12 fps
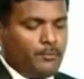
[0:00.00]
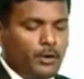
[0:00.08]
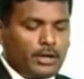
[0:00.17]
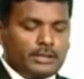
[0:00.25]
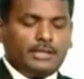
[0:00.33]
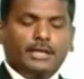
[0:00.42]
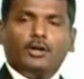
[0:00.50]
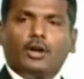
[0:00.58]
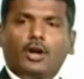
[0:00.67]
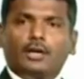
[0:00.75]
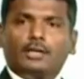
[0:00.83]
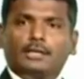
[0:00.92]
focusing
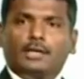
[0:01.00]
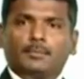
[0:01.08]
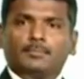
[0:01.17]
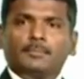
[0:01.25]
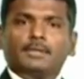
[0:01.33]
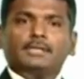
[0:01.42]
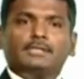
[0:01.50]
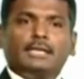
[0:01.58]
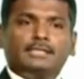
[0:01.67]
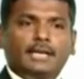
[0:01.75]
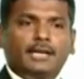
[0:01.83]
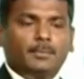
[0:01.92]
long-term
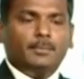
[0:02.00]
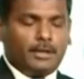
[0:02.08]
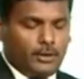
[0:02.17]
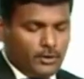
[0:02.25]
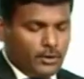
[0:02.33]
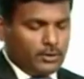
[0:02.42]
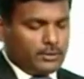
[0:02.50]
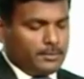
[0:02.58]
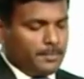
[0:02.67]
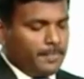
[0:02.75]
sustainable growth.